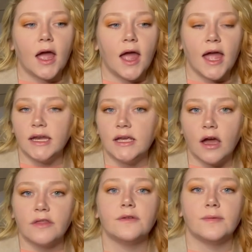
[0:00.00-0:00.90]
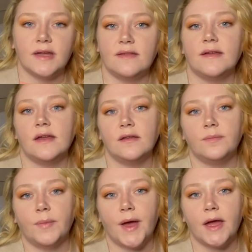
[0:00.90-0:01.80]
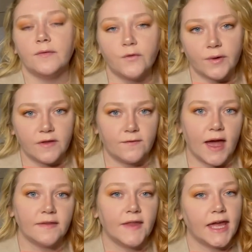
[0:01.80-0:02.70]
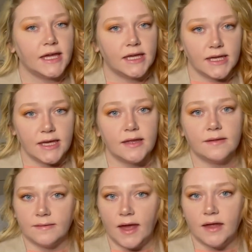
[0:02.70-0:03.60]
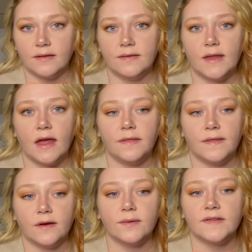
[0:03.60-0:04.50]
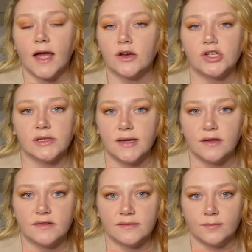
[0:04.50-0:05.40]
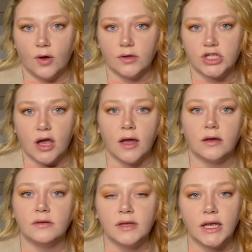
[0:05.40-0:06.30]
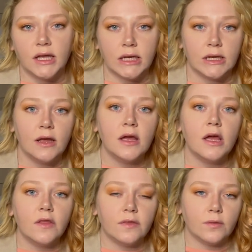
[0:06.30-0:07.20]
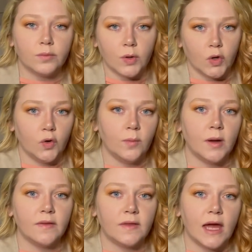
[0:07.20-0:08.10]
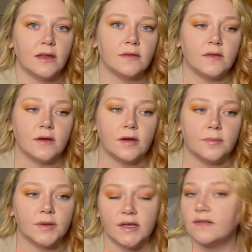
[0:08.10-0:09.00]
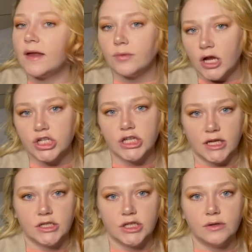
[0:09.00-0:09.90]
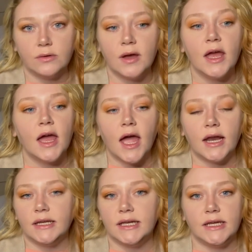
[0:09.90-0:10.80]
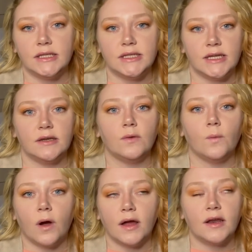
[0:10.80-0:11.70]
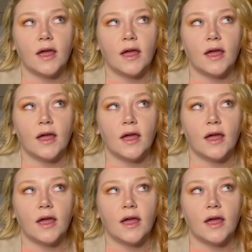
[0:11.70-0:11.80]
any other reason, but for the fact that he says that there was actually a small child in the room that the police had rushed into, and he didn't want